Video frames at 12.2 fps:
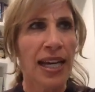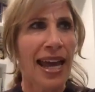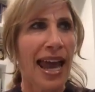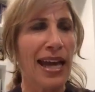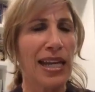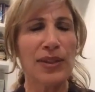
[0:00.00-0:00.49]

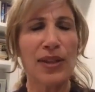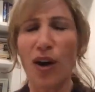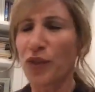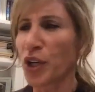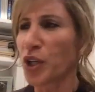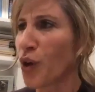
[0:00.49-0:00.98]
And
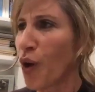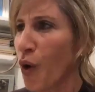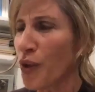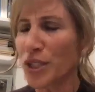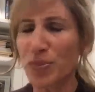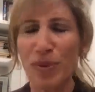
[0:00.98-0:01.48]
the
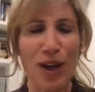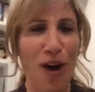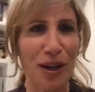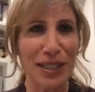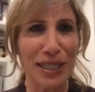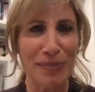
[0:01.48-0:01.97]
goal that's been
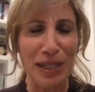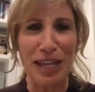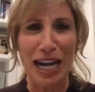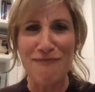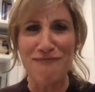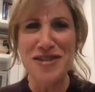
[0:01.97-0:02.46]
haunting me
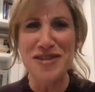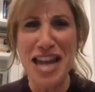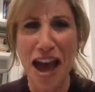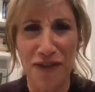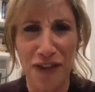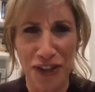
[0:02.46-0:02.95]
that I've
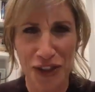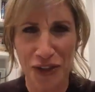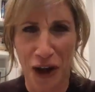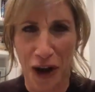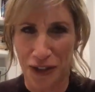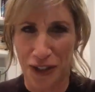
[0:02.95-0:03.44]
never
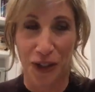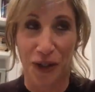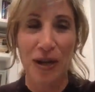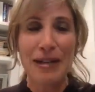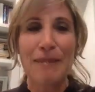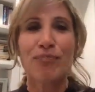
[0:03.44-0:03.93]
stuck
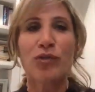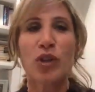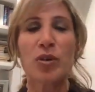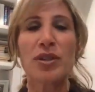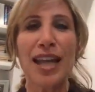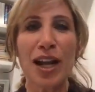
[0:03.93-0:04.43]
to
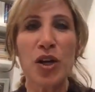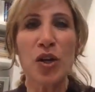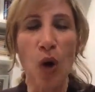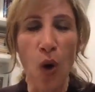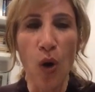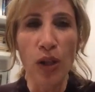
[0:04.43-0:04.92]
was a
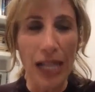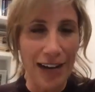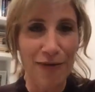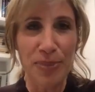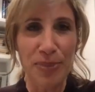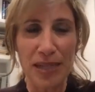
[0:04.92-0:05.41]
goal
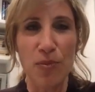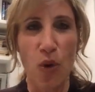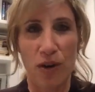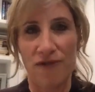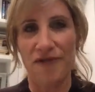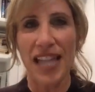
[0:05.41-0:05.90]
of being
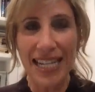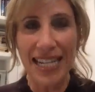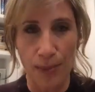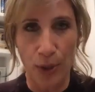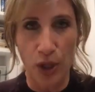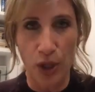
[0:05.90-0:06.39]
more
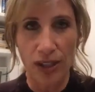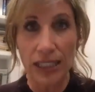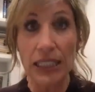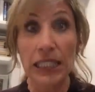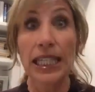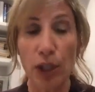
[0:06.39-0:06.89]
flexible,
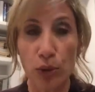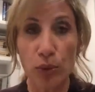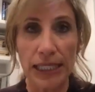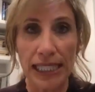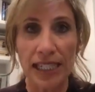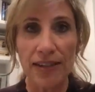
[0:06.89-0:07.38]

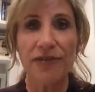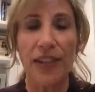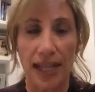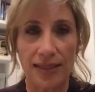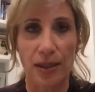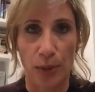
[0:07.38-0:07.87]
literally
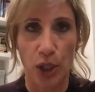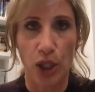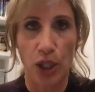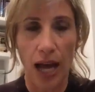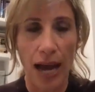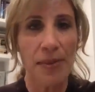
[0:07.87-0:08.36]

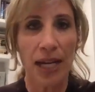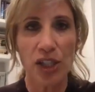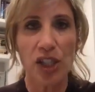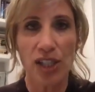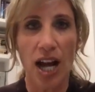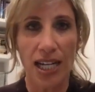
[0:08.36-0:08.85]
flexible. I'm not
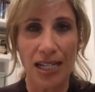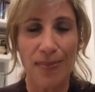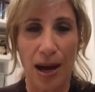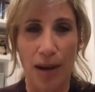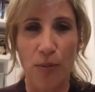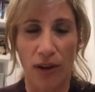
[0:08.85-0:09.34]
just talking
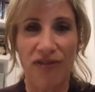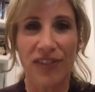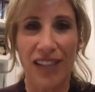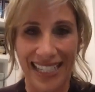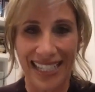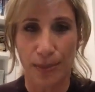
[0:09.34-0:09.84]
about more
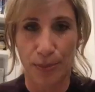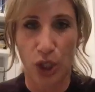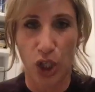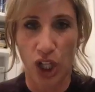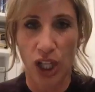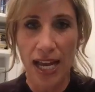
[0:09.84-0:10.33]

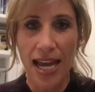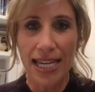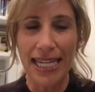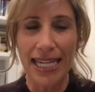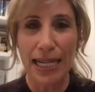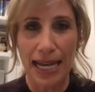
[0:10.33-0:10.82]
flexible
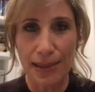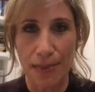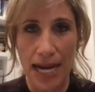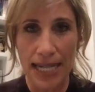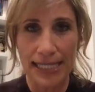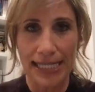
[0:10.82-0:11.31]
as a
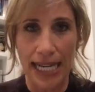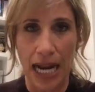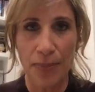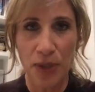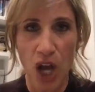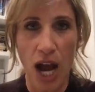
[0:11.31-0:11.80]
mindset.
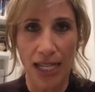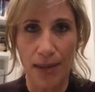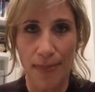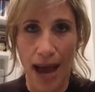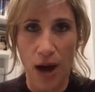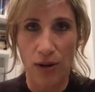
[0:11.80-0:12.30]
I'm talking
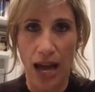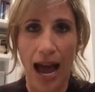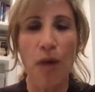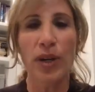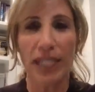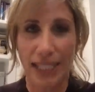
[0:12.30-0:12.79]
about,
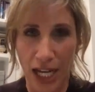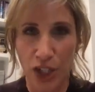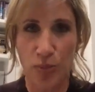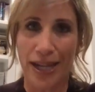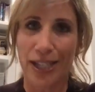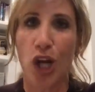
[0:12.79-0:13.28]
I want to
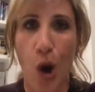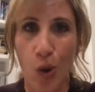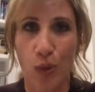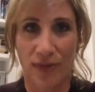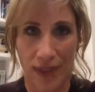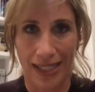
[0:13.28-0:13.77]
touch my
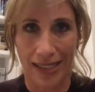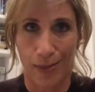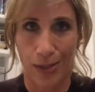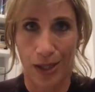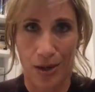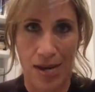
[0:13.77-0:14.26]
toes
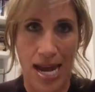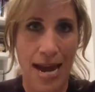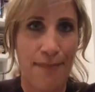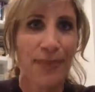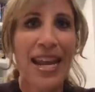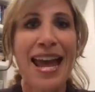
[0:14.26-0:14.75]
flexible,
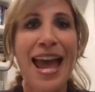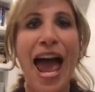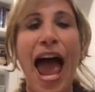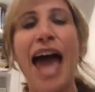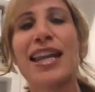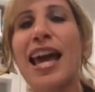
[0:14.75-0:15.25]
okay?
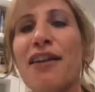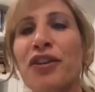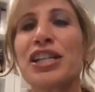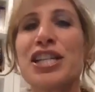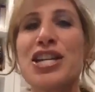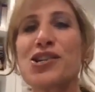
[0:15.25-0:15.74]
And
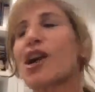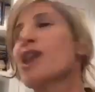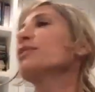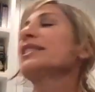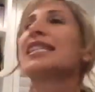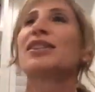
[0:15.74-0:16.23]
every year I
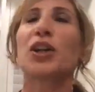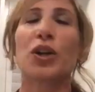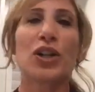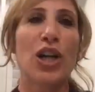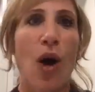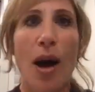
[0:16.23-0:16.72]
would sit there
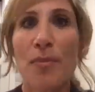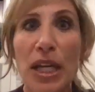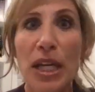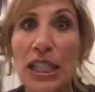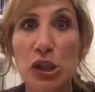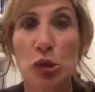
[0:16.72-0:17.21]
and go, I'm
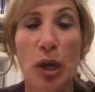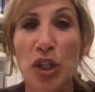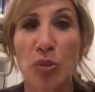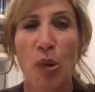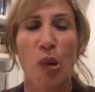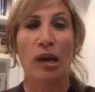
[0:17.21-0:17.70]
going to
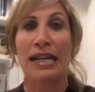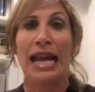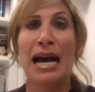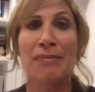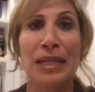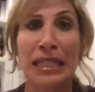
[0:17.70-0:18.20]
stretch more, and
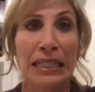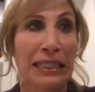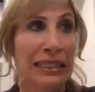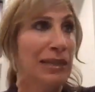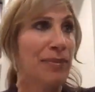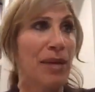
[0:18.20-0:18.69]
I'm going to
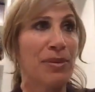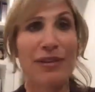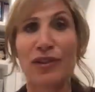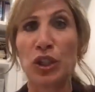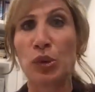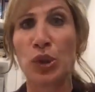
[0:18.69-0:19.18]
maybe
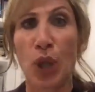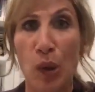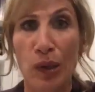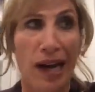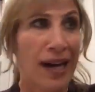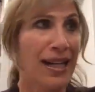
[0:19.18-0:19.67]
even do
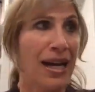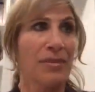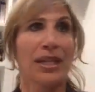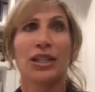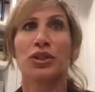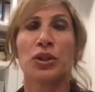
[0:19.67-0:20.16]
yoga, and I'm
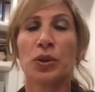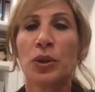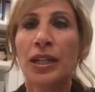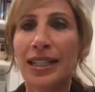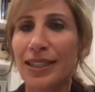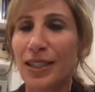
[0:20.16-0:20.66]
going to do,
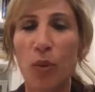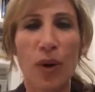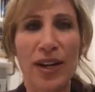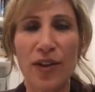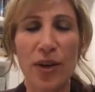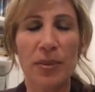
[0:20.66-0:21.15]

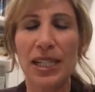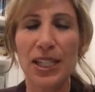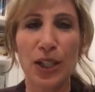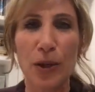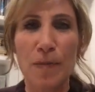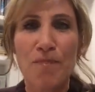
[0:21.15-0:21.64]
whatever I'm going to
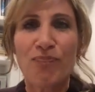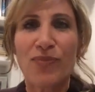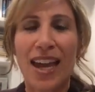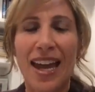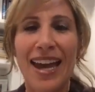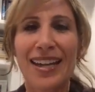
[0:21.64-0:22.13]
do.
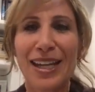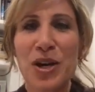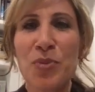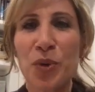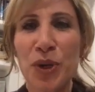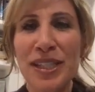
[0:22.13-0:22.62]
And I
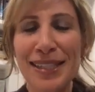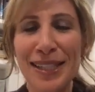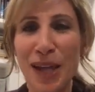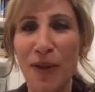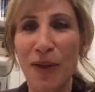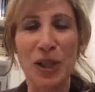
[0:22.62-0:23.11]
know
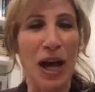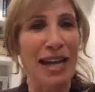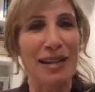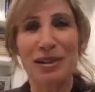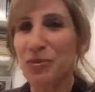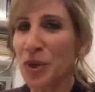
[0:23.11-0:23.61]
Marisa's on the
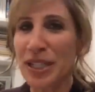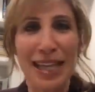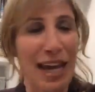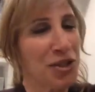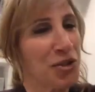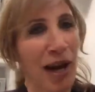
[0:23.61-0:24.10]
line, and Marisa,
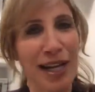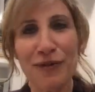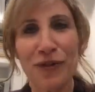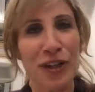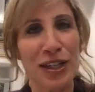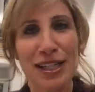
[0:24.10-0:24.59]
I tried
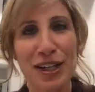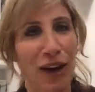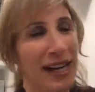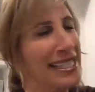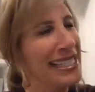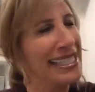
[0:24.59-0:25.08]
it for a year.
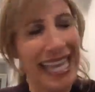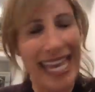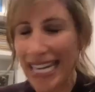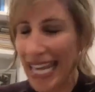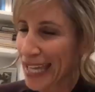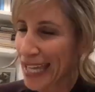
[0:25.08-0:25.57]
I just
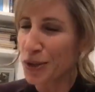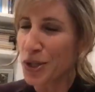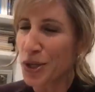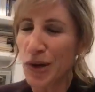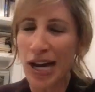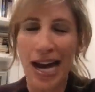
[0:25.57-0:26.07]
can't handle
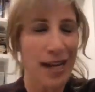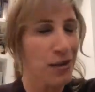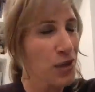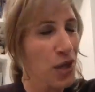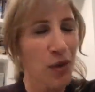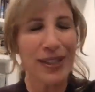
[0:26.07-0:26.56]
yoga. I
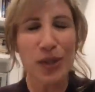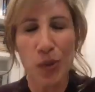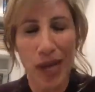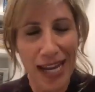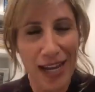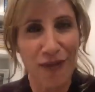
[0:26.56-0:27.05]
don't know. It's
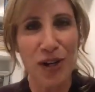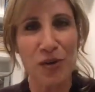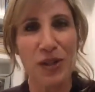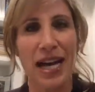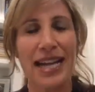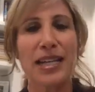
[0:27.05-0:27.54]
okay if I
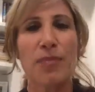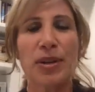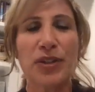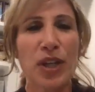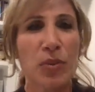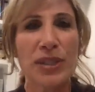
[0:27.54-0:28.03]
don't like it,
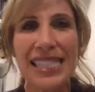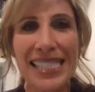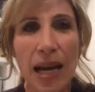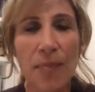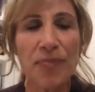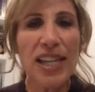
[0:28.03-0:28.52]
but there was
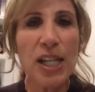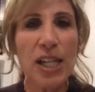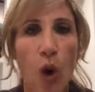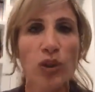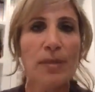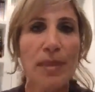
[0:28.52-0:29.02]
something
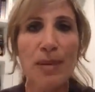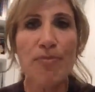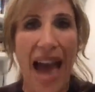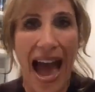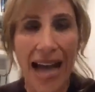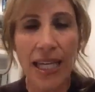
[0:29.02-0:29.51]
holding me
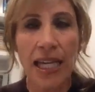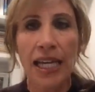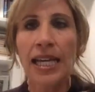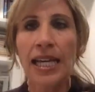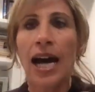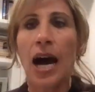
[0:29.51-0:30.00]
back
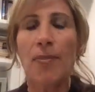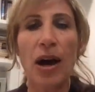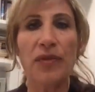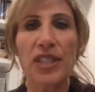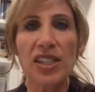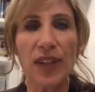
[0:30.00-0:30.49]

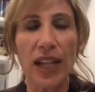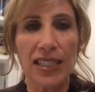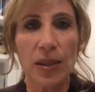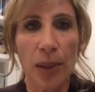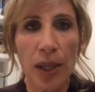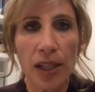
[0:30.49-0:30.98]
about this
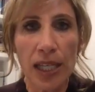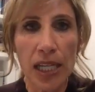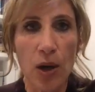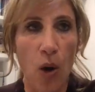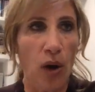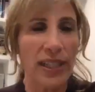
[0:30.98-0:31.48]
flexibility
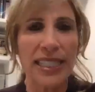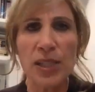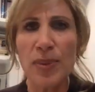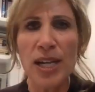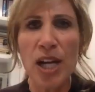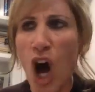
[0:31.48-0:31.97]
goal. And it's
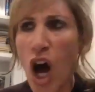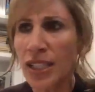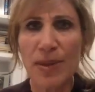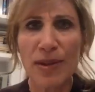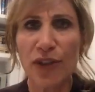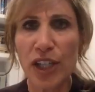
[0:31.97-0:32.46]
been
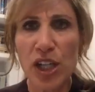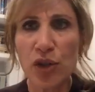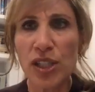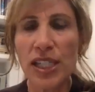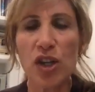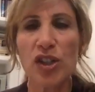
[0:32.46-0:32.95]
haunting me for
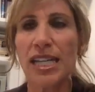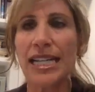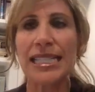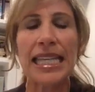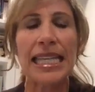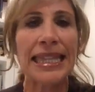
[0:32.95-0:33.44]
years and years. And I
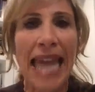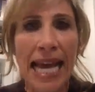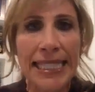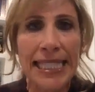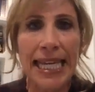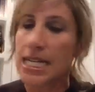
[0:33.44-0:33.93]
said,
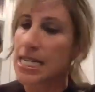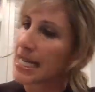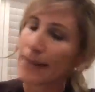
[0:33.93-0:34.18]
that's it.